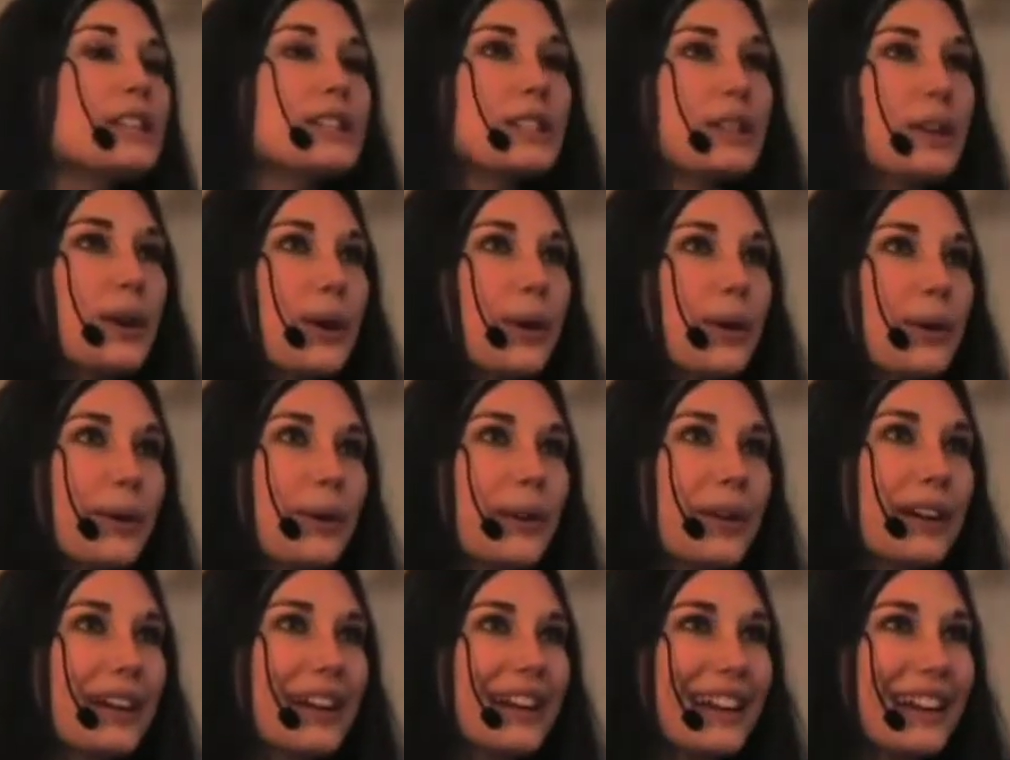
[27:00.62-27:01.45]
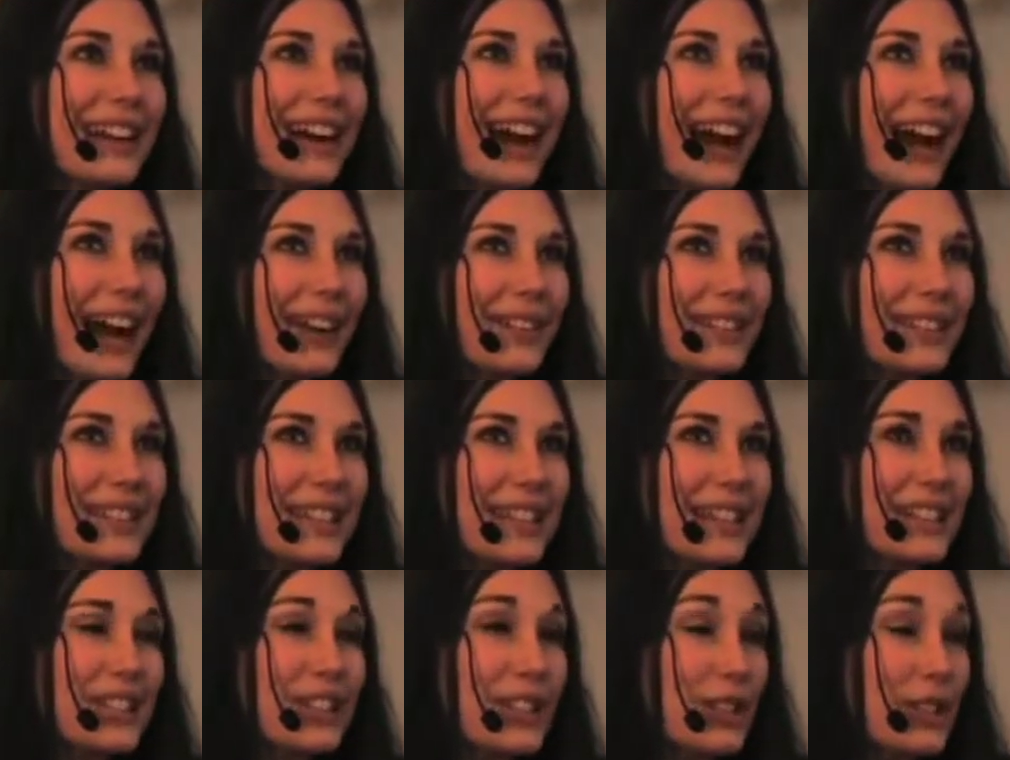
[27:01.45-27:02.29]
So I would
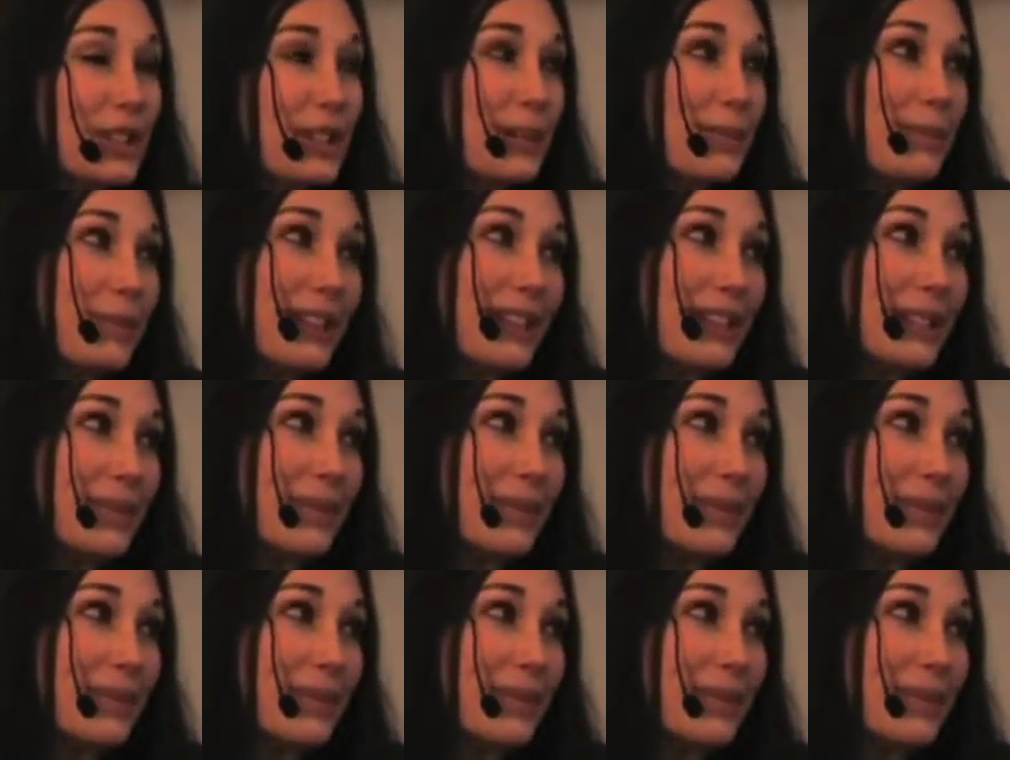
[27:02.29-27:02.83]
say Scream because